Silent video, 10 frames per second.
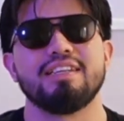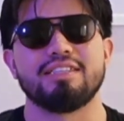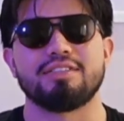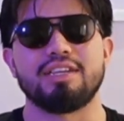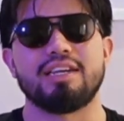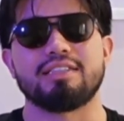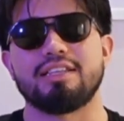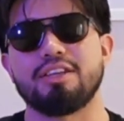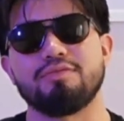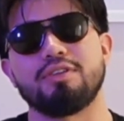So yeah,
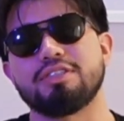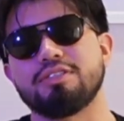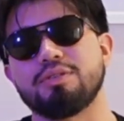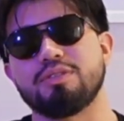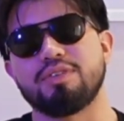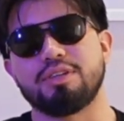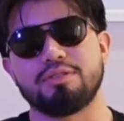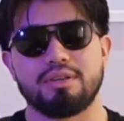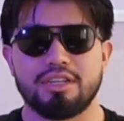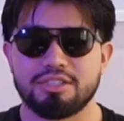thank you for watching today's
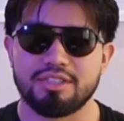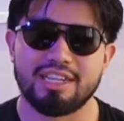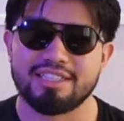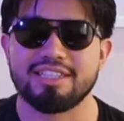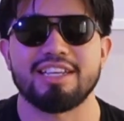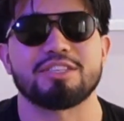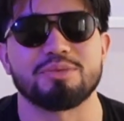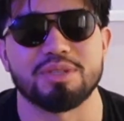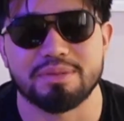video. I'll see you guys in the next one.